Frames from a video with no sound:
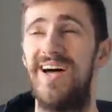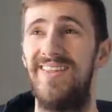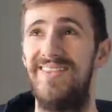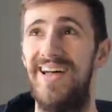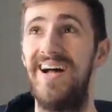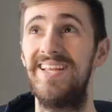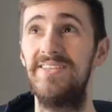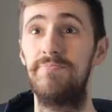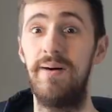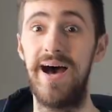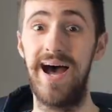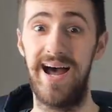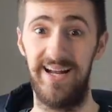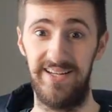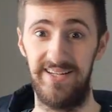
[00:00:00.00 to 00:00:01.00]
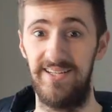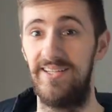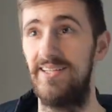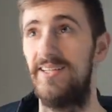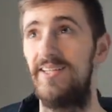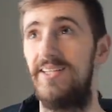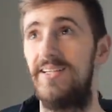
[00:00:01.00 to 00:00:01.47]
and that is bad,
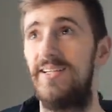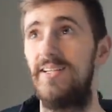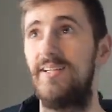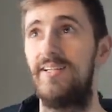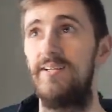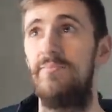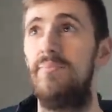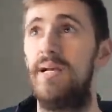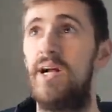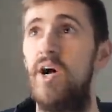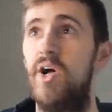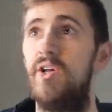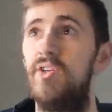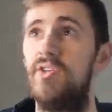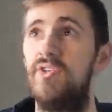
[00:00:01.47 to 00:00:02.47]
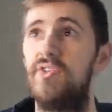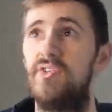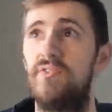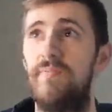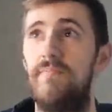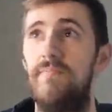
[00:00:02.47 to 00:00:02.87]
because